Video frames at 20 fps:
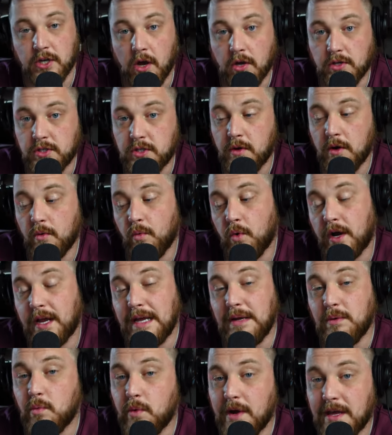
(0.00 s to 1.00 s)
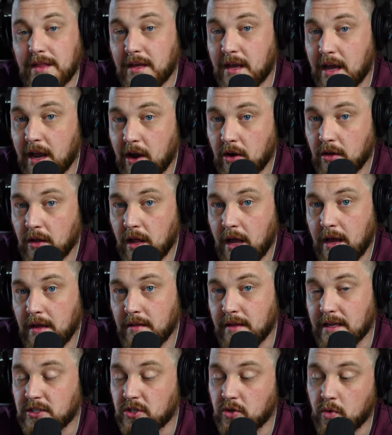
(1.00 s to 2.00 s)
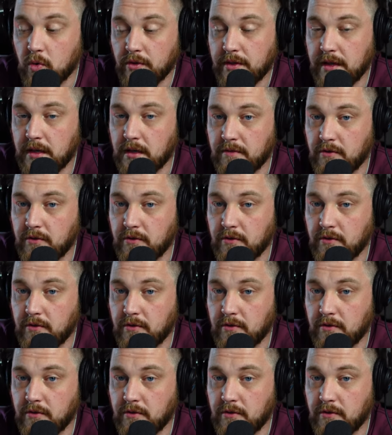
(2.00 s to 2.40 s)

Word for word: also at working with Caroline, that's the cool thing.